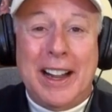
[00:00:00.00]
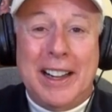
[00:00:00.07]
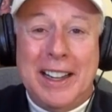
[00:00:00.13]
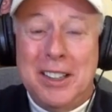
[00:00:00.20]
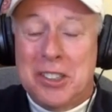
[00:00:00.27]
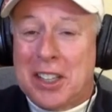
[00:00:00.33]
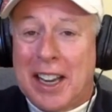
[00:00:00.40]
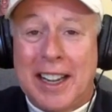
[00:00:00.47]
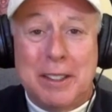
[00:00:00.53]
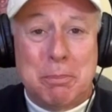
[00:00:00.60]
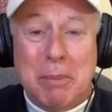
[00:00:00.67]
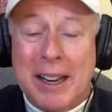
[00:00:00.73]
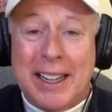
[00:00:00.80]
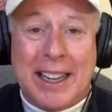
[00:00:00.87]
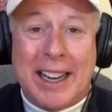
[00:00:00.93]
He's cut
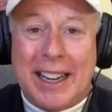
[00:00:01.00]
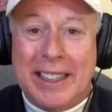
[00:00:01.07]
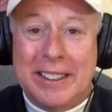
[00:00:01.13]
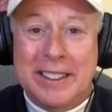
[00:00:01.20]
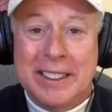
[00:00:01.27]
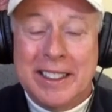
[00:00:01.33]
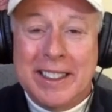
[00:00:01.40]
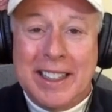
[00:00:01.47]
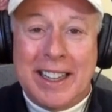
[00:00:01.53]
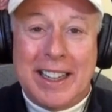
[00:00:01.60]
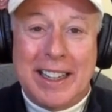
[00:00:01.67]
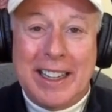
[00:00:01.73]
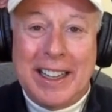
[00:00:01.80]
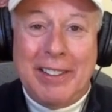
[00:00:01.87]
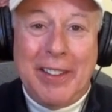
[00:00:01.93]
Medicaid
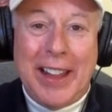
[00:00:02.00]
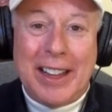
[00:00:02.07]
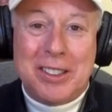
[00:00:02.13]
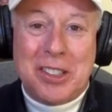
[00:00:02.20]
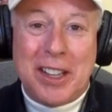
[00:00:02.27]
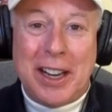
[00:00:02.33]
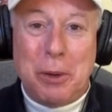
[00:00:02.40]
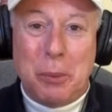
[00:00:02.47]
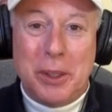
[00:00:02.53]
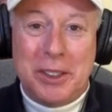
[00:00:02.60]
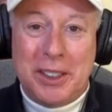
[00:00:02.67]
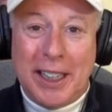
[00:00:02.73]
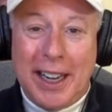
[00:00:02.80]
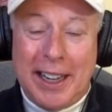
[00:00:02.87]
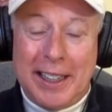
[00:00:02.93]
in that state,
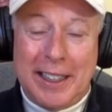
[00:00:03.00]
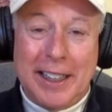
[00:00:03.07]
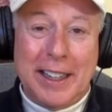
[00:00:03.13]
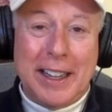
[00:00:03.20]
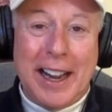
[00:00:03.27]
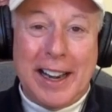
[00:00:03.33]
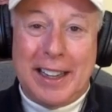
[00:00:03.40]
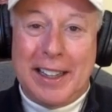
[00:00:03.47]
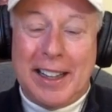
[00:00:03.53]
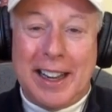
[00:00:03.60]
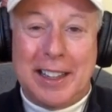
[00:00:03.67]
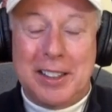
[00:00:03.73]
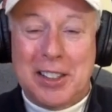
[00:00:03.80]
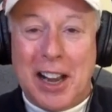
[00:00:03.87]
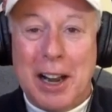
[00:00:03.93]
which
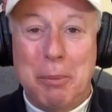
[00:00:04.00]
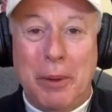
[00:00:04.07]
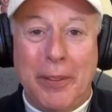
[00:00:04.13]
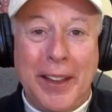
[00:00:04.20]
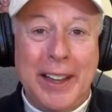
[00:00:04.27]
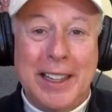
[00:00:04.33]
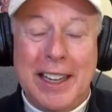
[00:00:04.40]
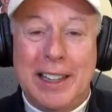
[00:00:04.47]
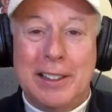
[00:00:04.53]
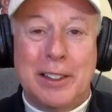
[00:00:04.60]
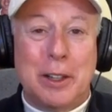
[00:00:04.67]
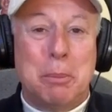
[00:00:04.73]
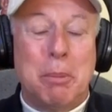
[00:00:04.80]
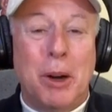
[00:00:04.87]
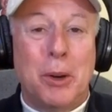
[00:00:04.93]
at a time when they need it
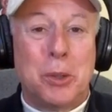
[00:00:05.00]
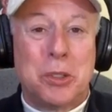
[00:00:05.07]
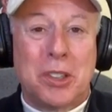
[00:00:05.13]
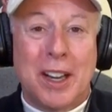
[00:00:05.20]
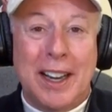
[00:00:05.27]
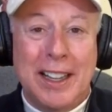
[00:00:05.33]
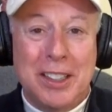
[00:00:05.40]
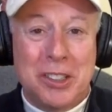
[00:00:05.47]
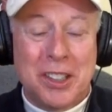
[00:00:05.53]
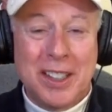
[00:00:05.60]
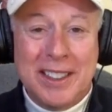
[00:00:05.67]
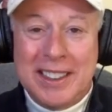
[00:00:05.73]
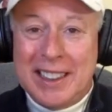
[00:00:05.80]
the most, and he's